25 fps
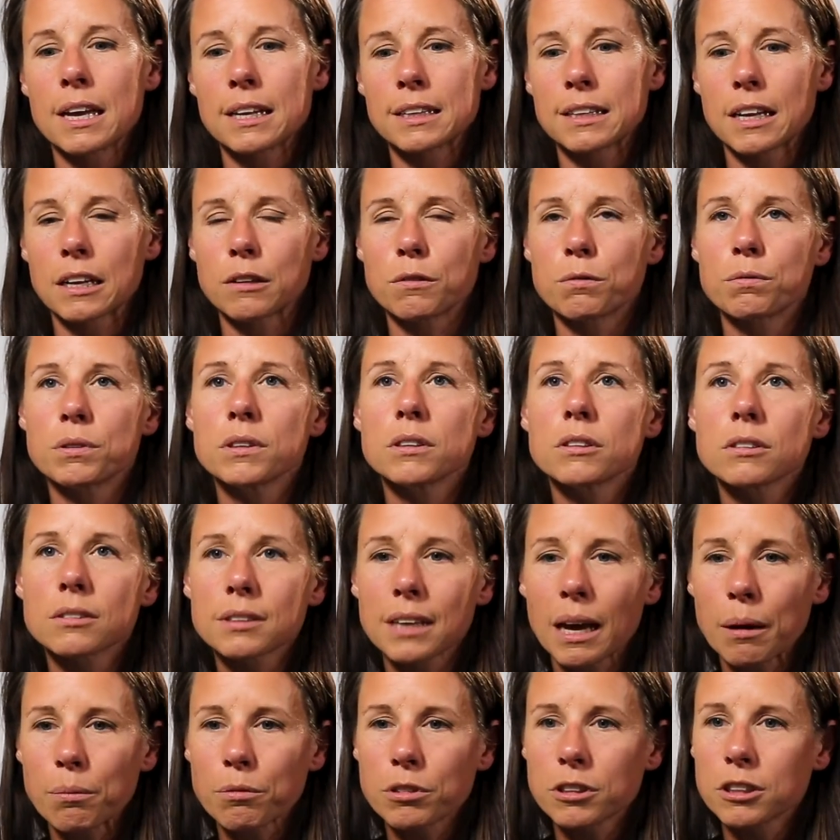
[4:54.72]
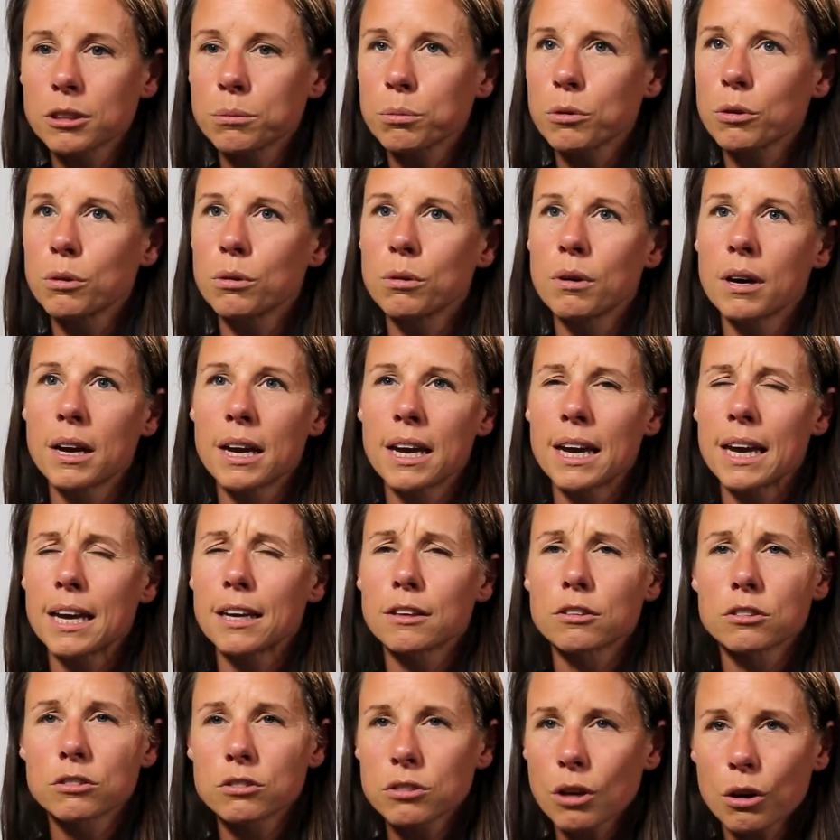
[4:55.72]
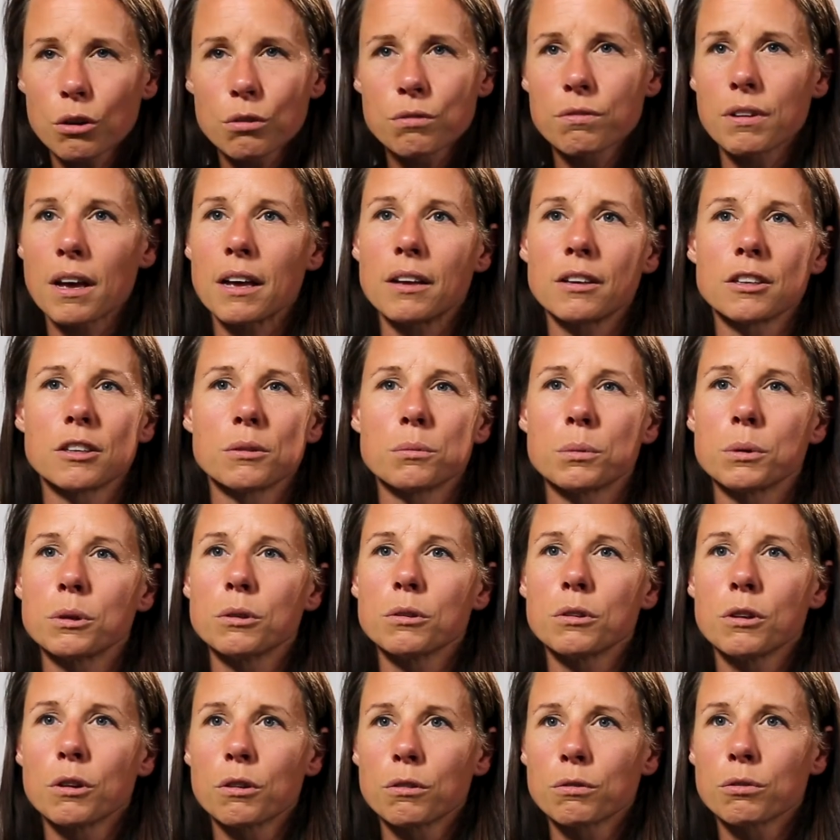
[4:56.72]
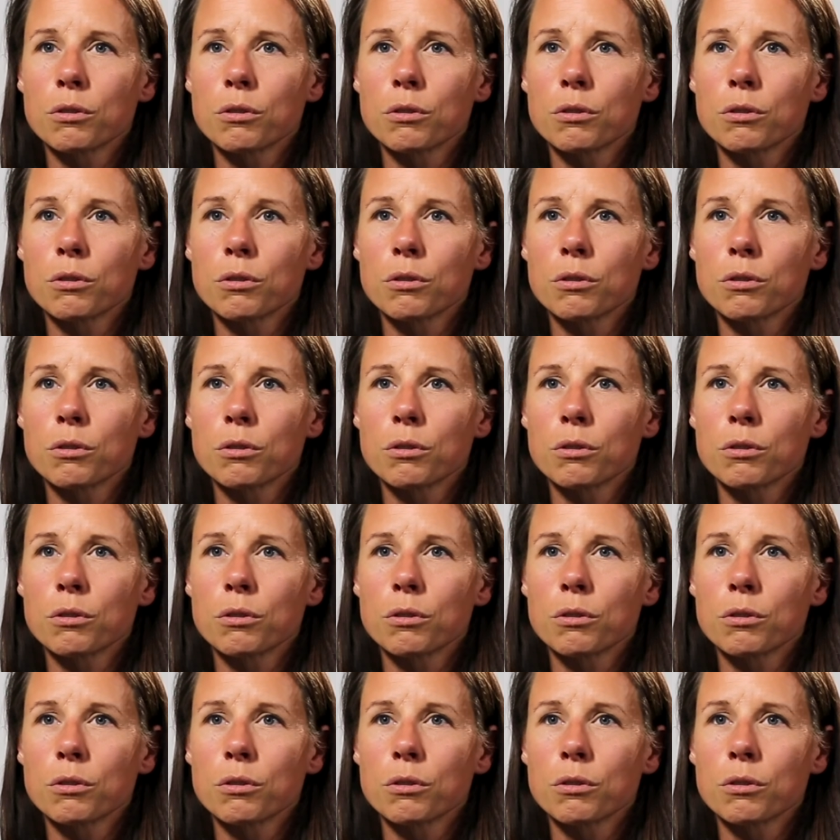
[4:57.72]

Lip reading: that feels comfortable is so valuable